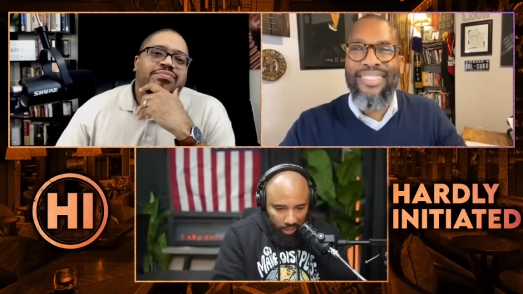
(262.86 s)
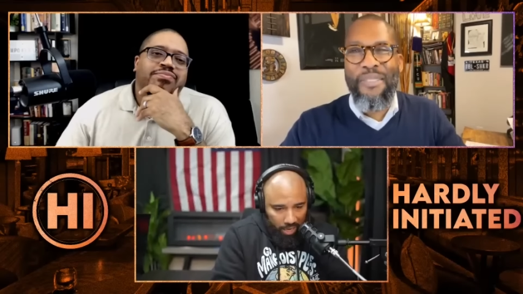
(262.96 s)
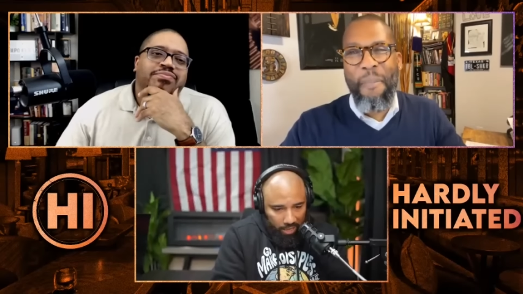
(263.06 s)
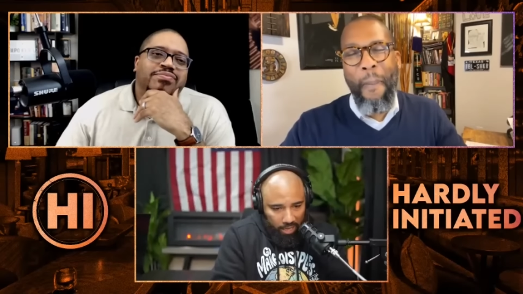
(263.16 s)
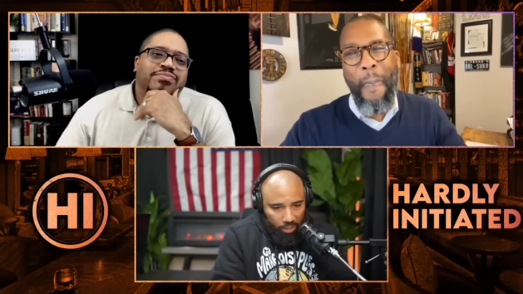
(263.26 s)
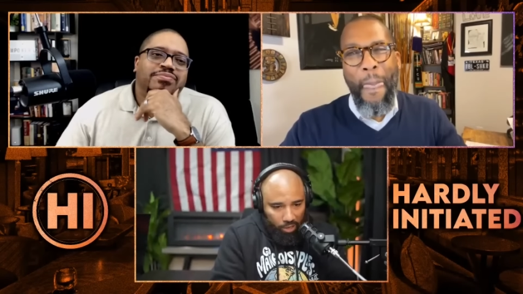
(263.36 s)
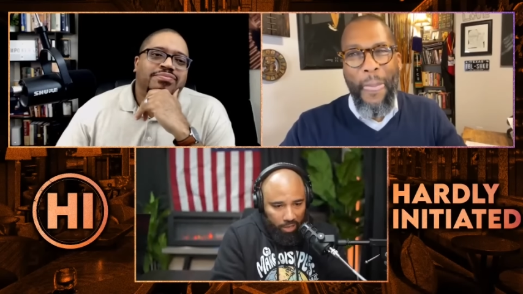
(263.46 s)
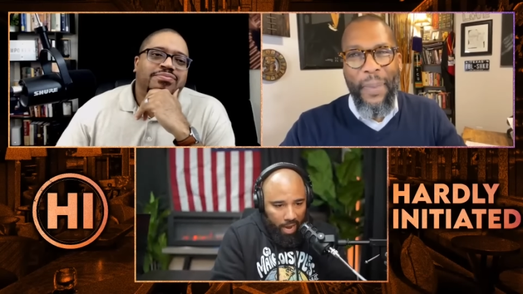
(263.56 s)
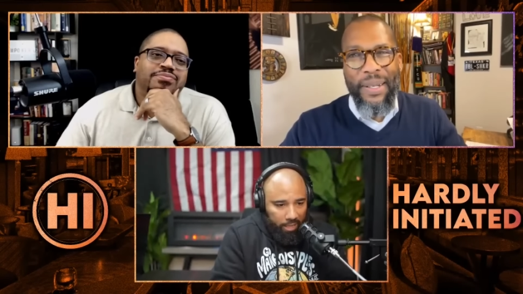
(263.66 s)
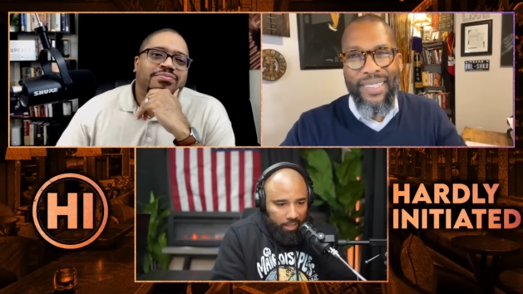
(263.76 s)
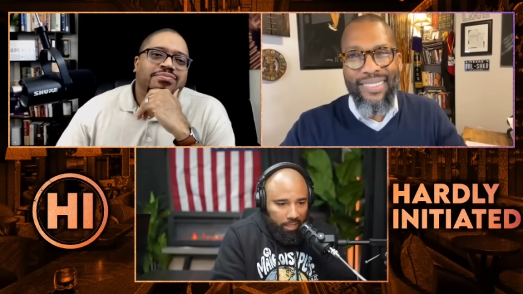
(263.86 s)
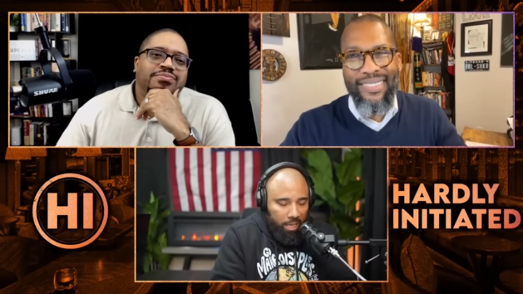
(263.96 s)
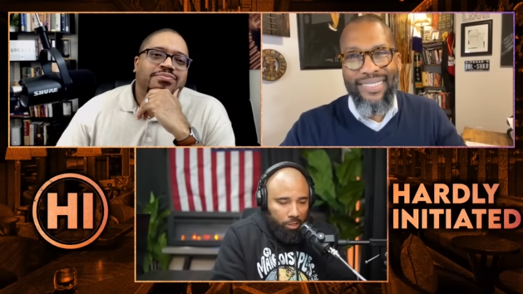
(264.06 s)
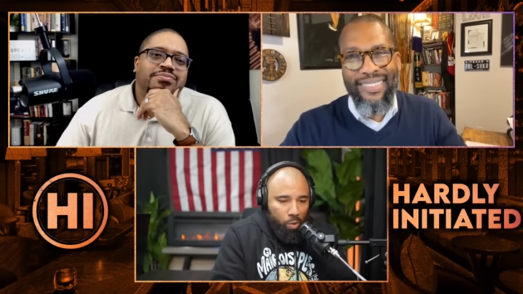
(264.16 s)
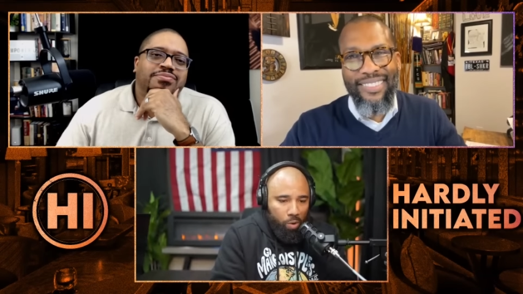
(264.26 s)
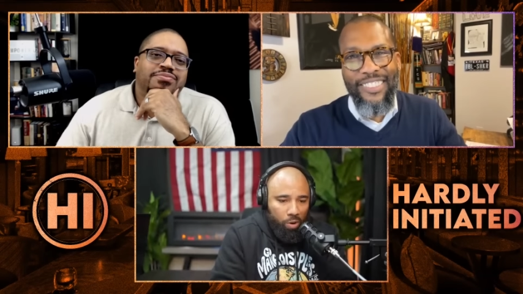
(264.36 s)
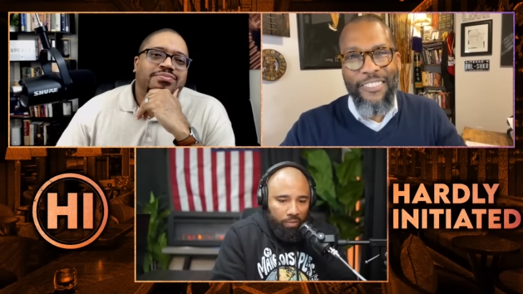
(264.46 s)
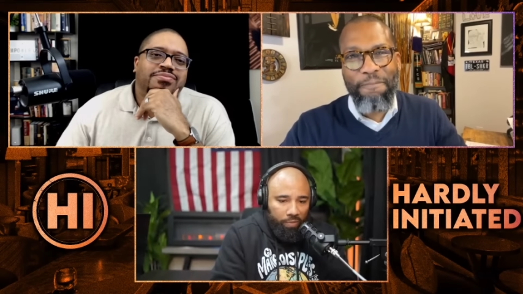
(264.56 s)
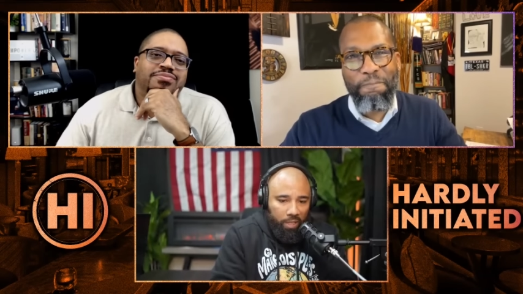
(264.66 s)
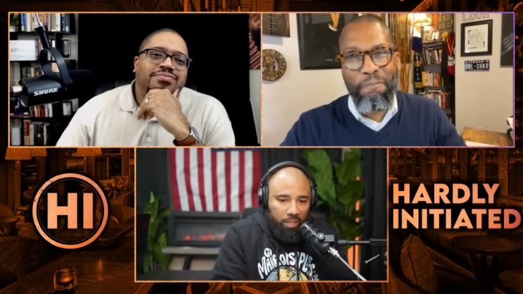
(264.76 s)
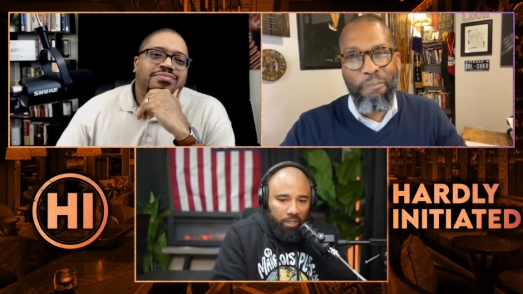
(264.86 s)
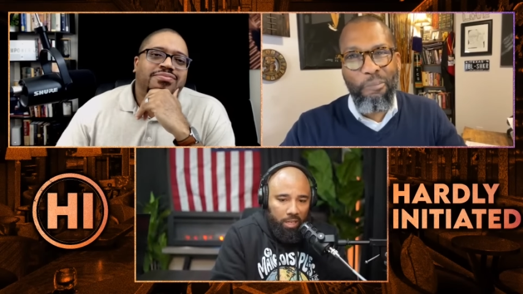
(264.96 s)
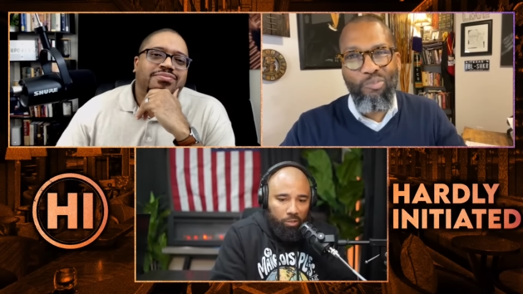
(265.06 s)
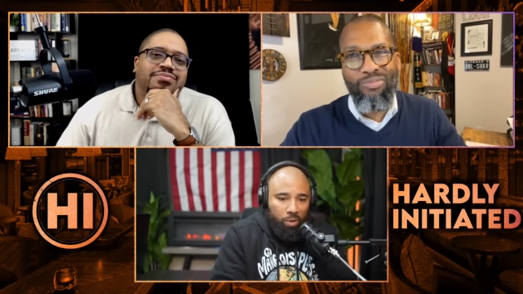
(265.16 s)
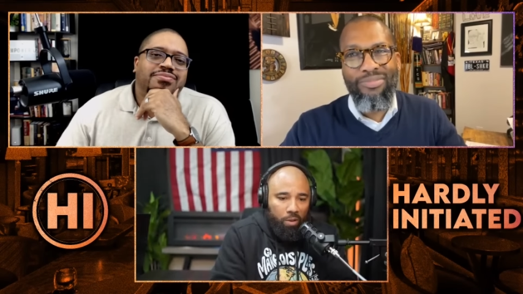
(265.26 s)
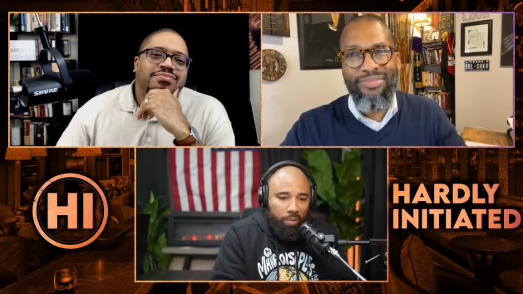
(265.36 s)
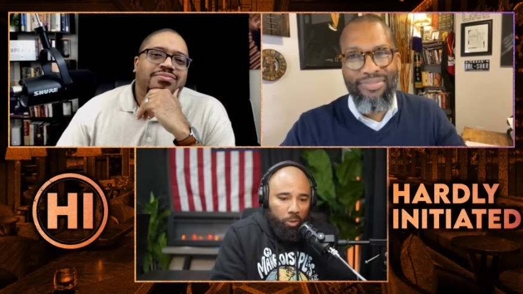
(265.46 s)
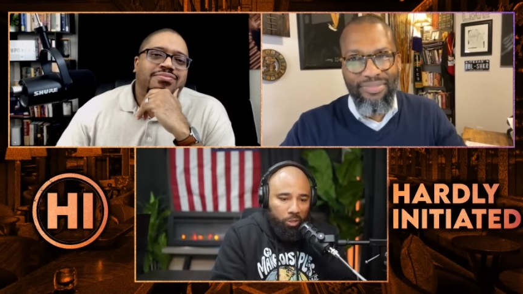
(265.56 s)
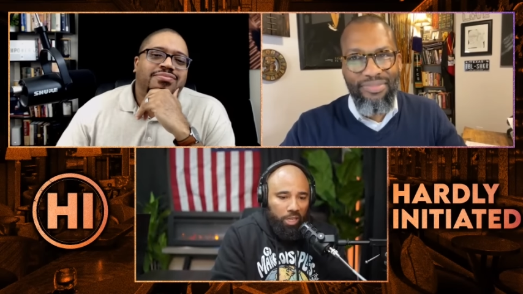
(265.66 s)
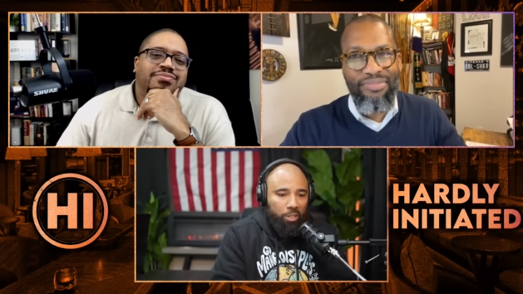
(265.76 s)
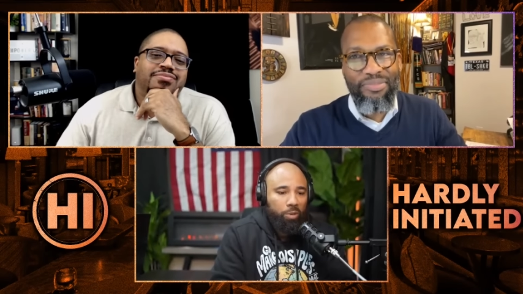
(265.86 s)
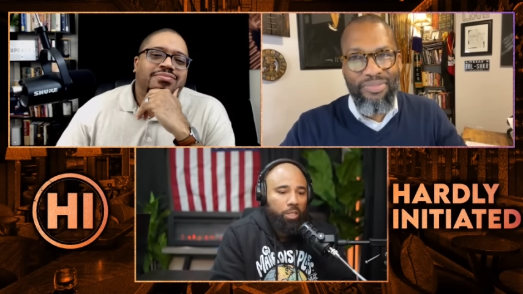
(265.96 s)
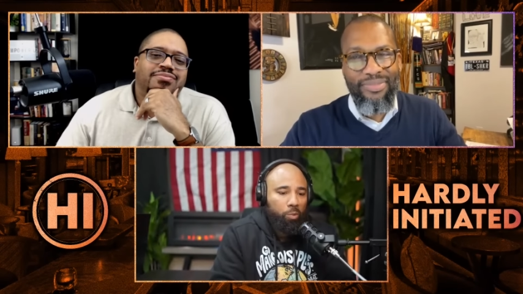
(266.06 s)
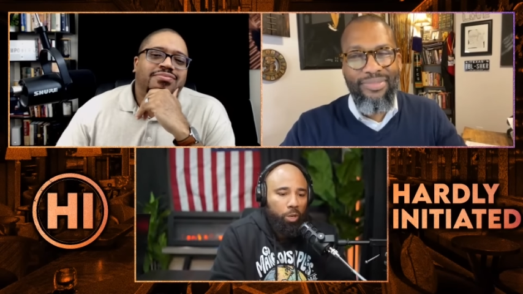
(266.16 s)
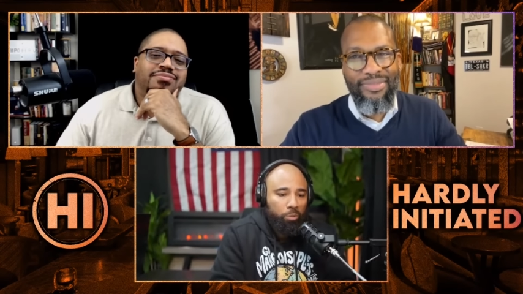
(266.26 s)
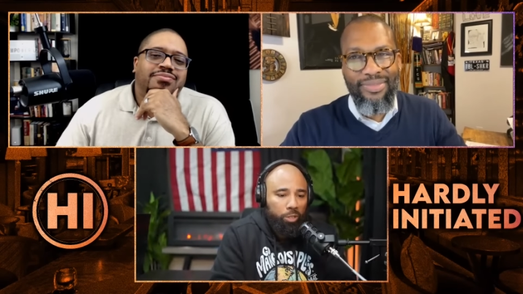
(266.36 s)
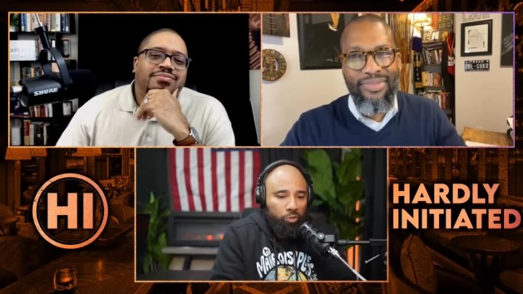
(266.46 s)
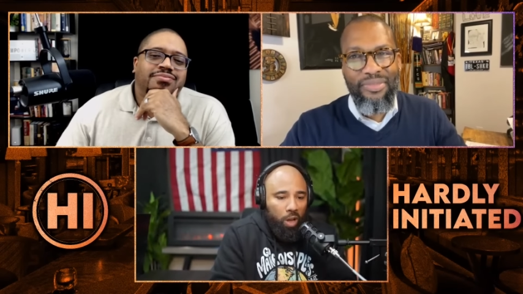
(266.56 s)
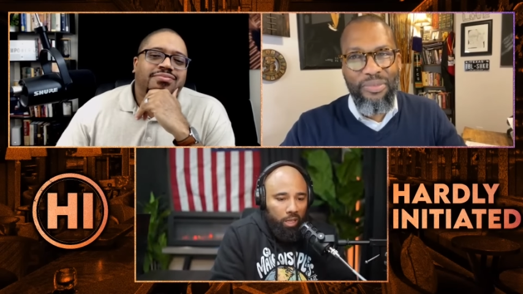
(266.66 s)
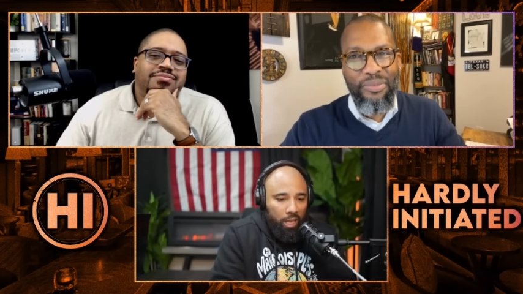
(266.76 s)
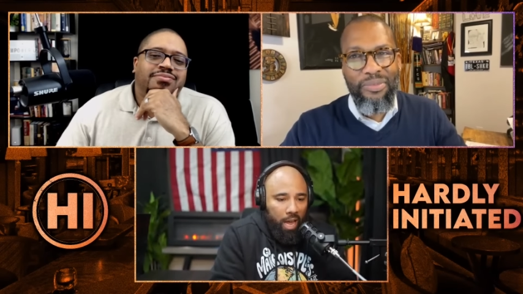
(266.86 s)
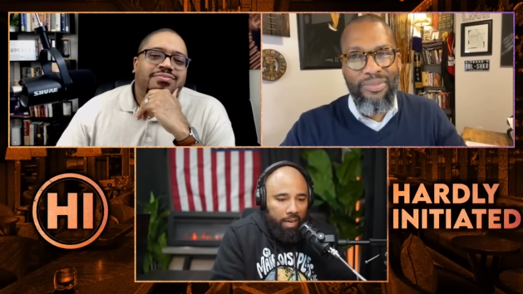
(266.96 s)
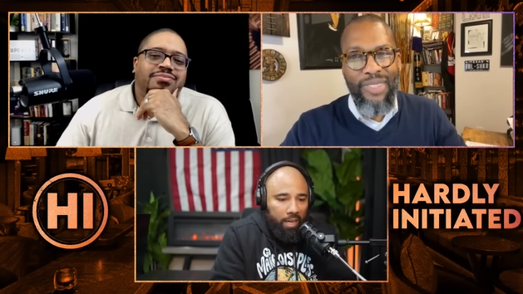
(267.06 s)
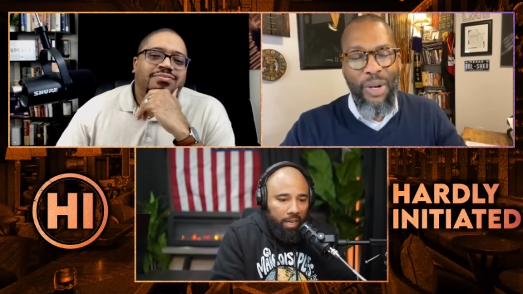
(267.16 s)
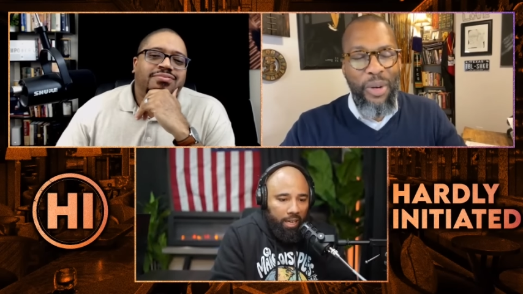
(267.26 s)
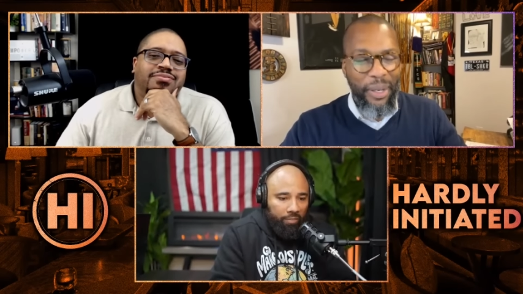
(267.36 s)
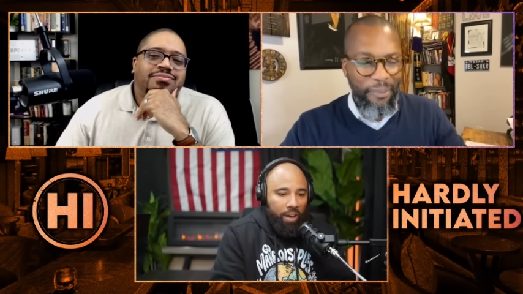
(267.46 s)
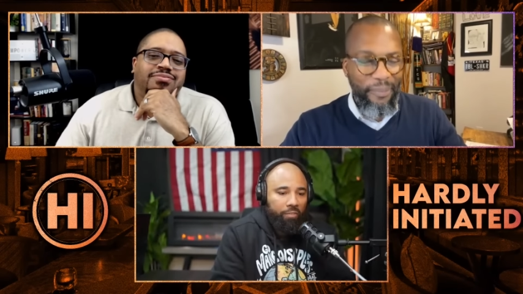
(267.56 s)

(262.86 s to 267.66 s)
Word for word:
Speaker 1: That that's carnality. That's going off feelings, that's going off emotion. That's why I say where do we draw the line? If I